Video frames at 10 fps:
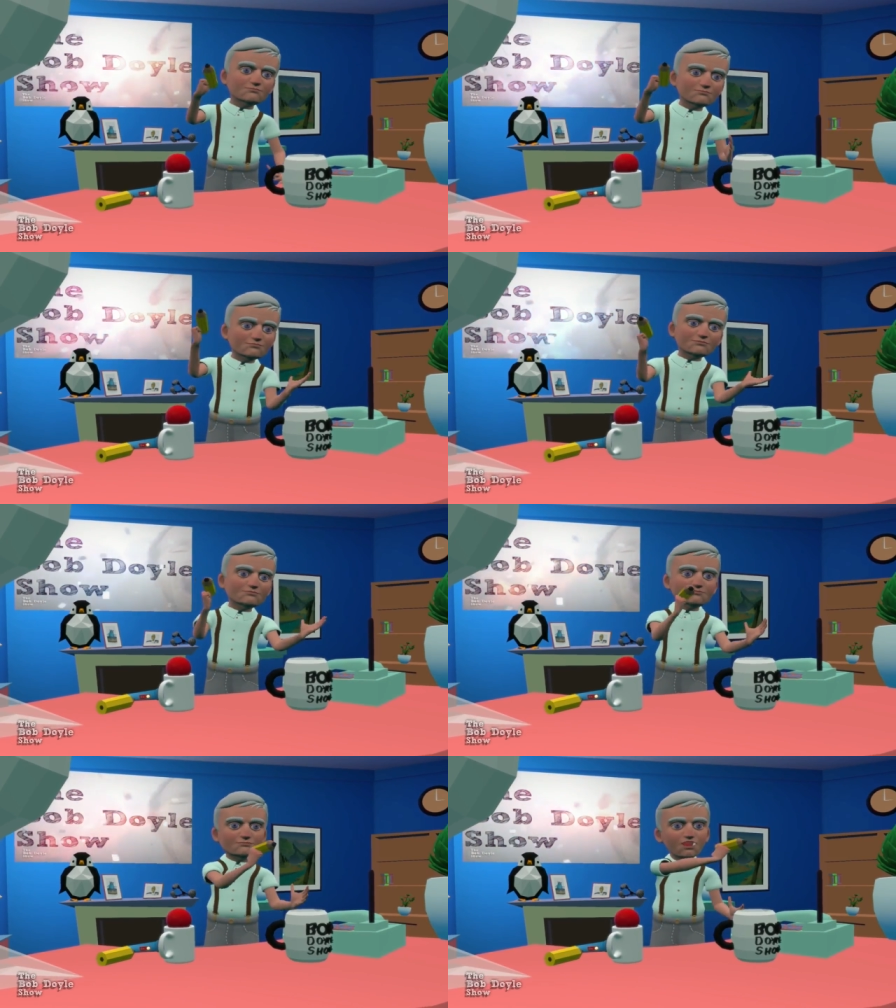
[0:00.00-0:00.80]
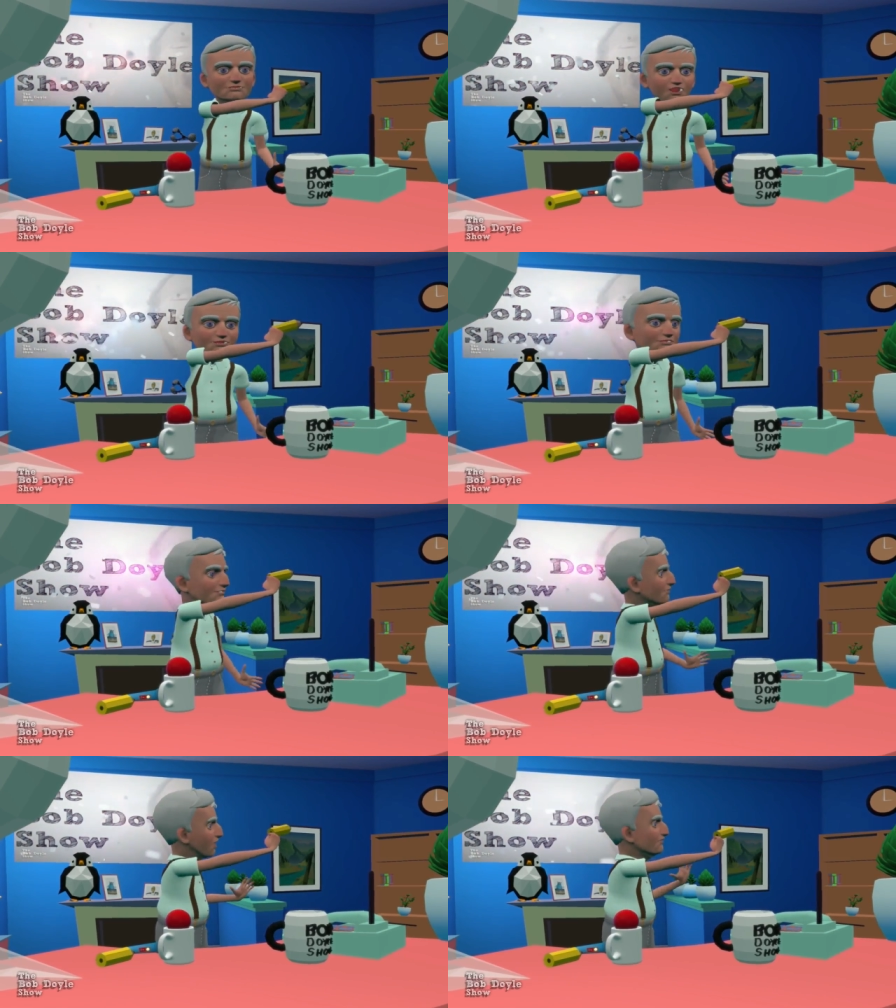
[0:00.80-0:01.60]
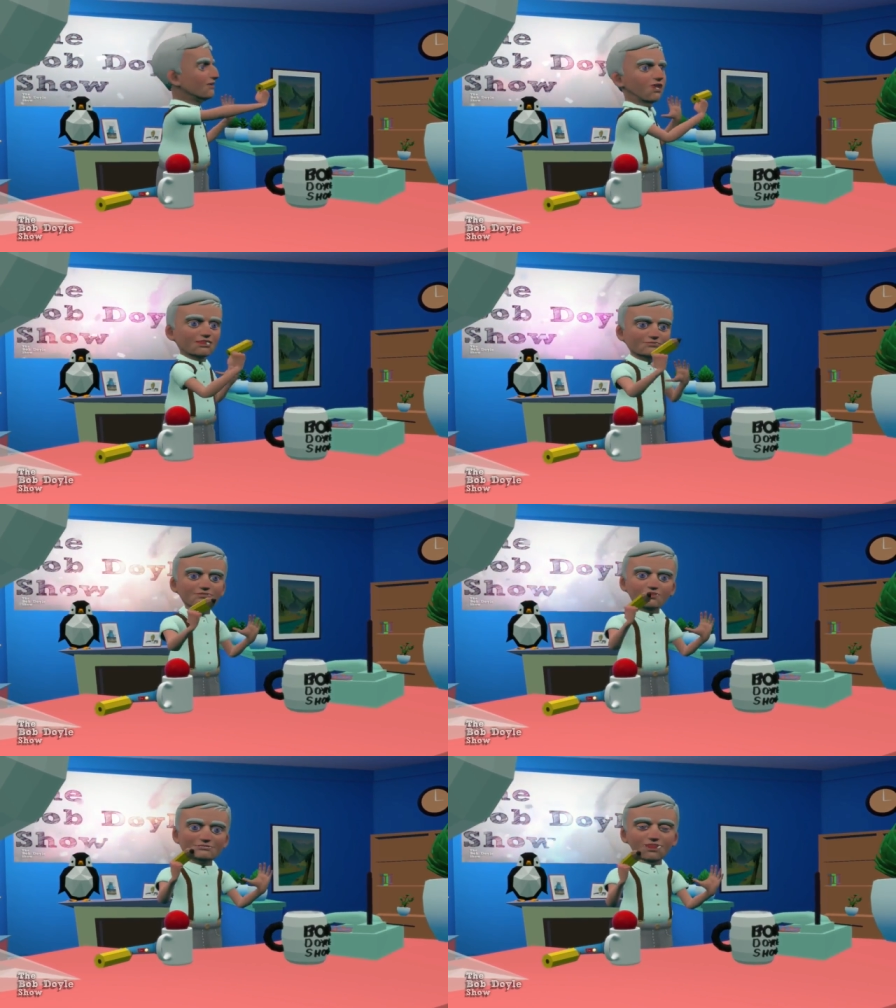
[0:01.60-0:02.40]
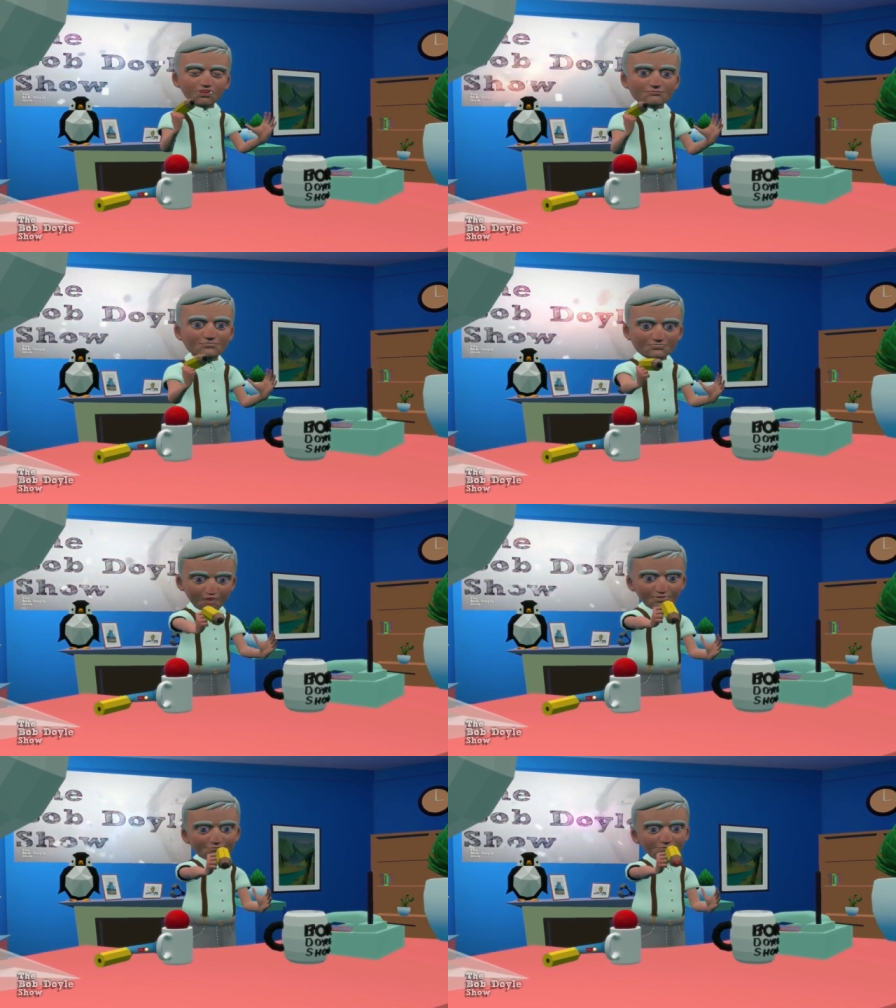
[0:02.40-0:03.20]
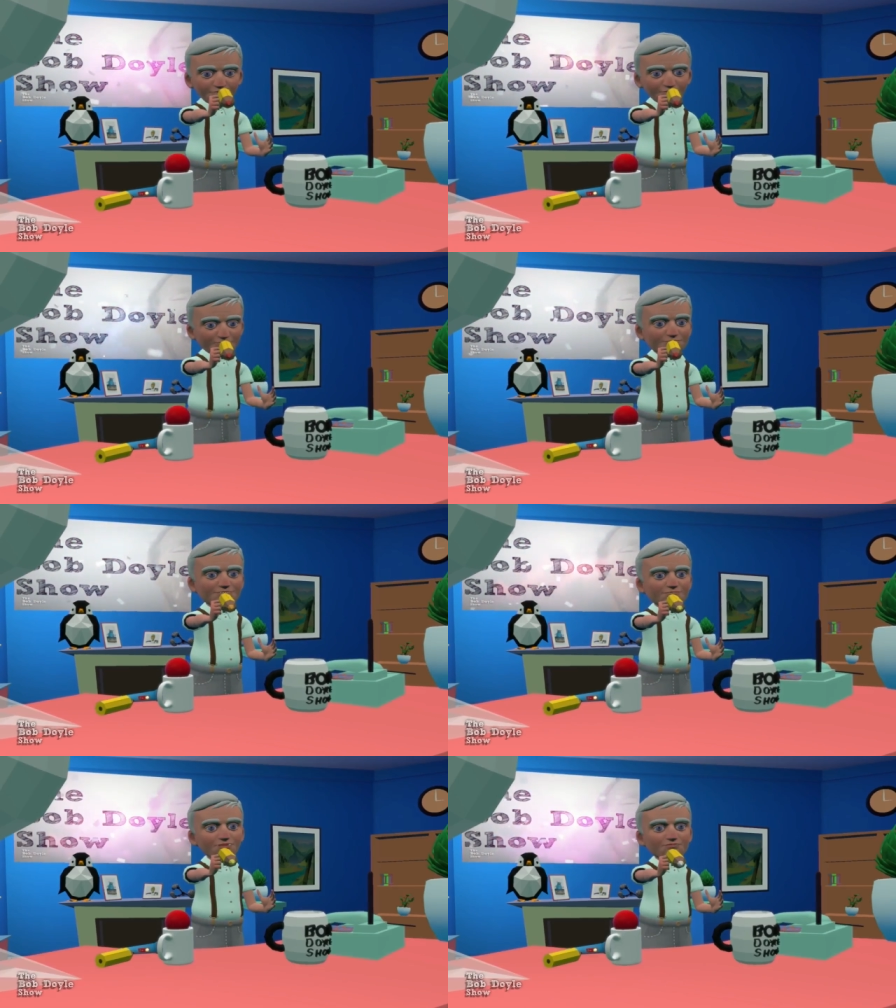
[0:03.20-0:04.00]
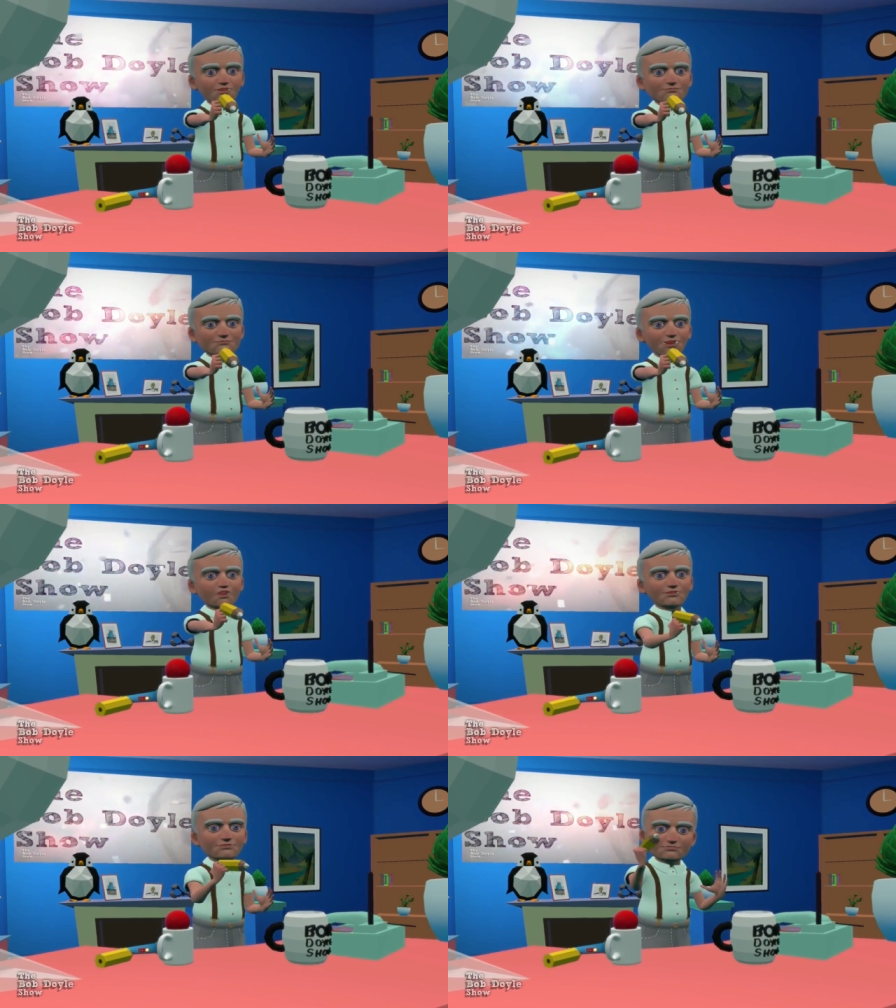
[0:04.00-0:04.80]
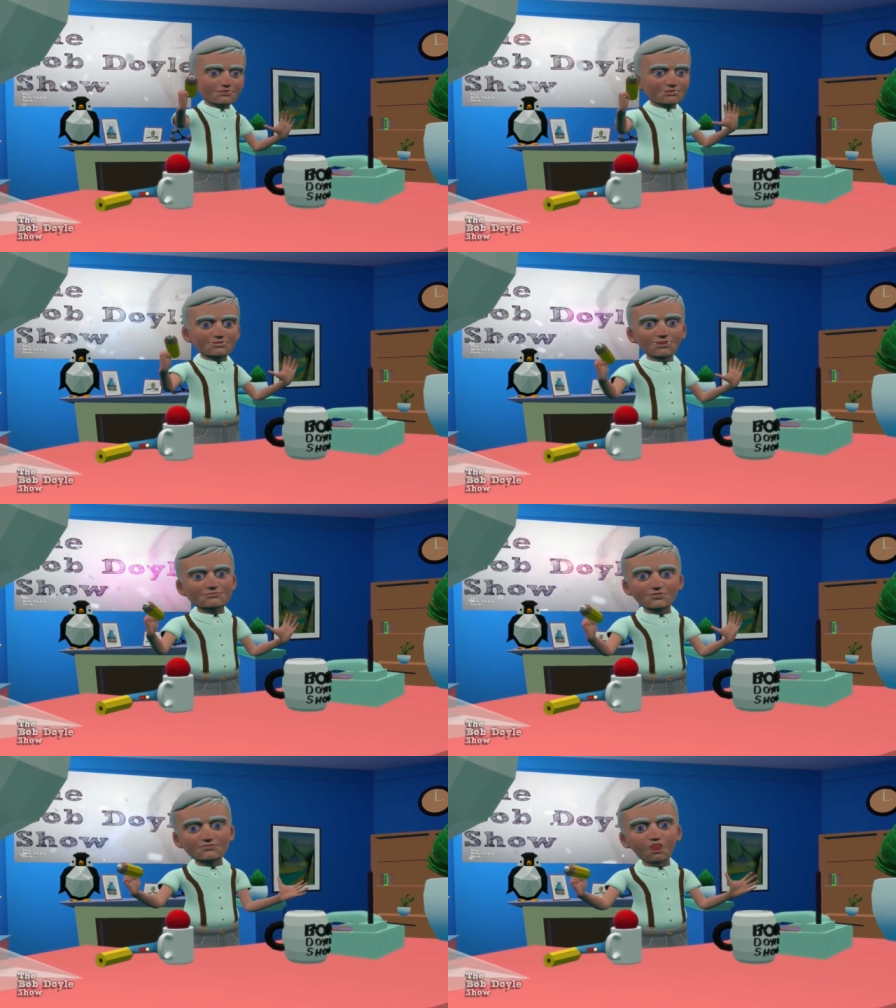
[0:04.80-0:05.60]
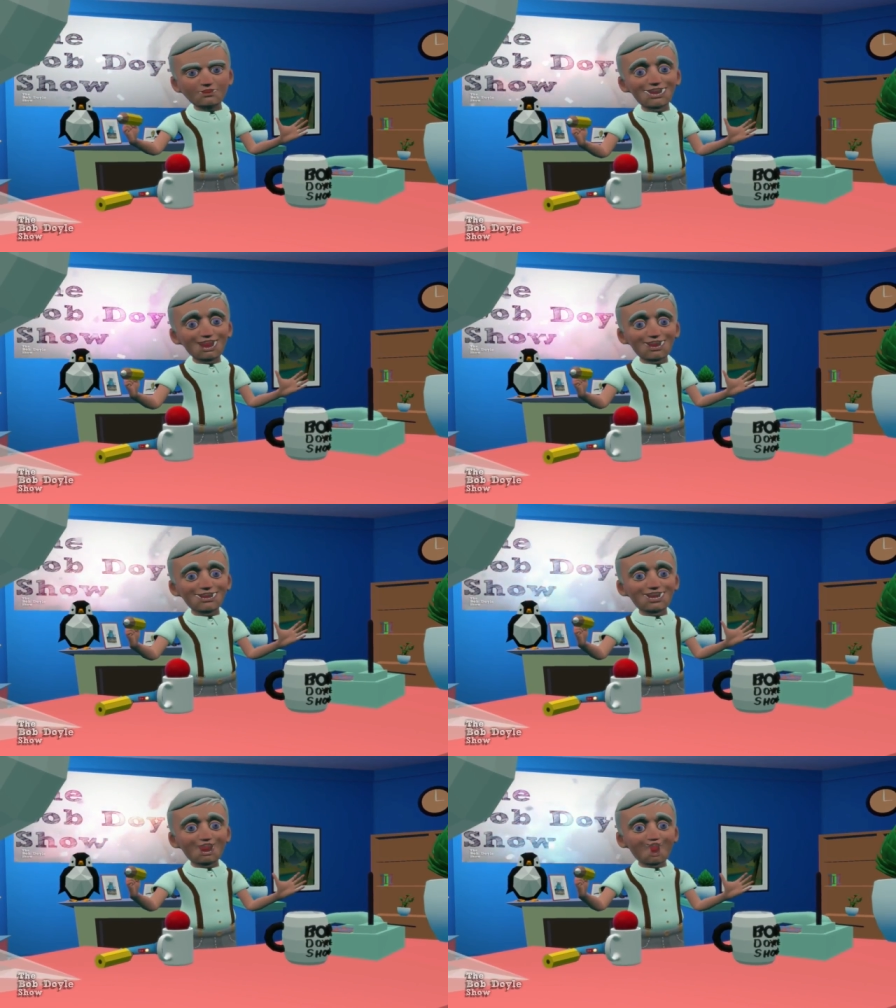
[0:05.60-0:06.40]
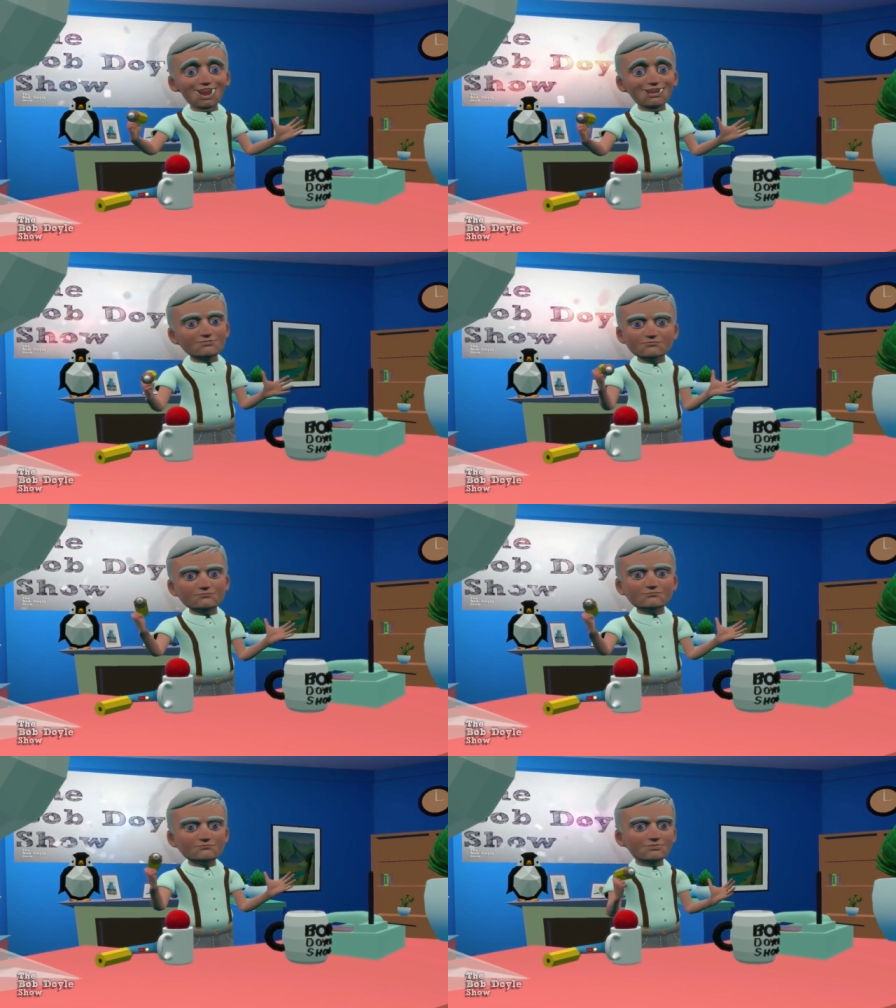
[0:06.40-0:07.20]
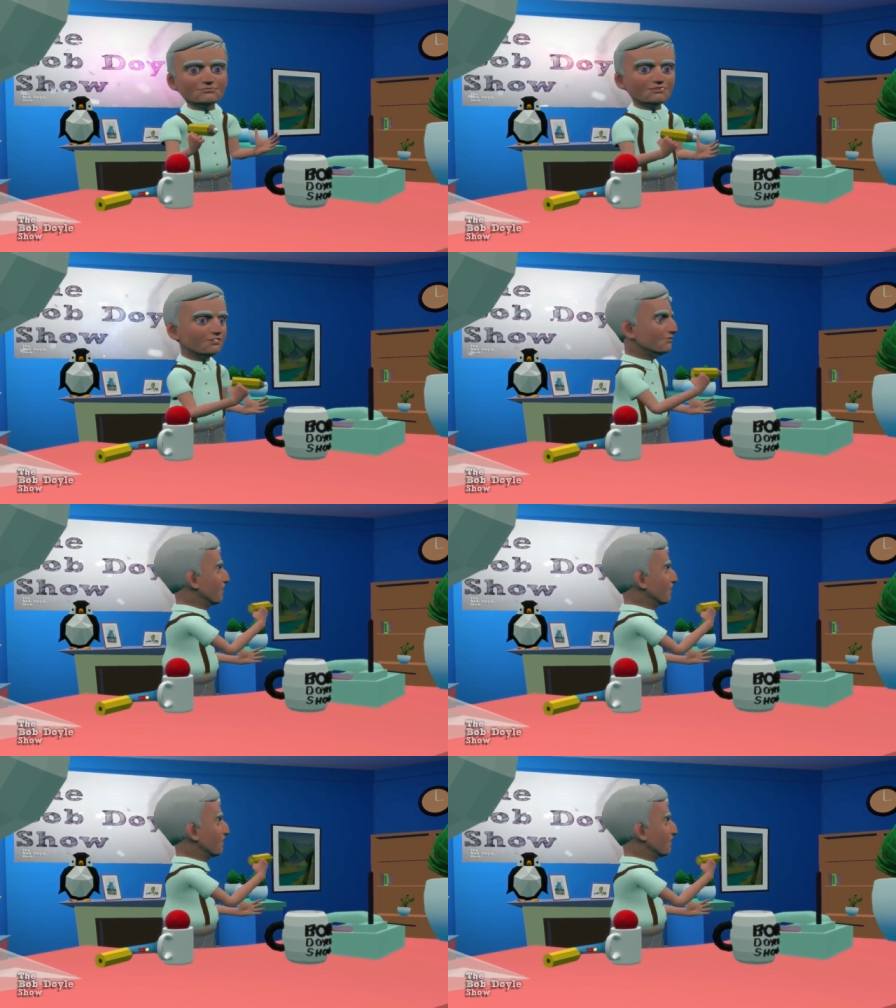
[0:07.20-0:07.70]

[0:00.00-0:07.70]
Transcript: Also, this is real fun. I was thinking, how fun could it be if we if we could figure out? And the only reason we can't do it is because the delay.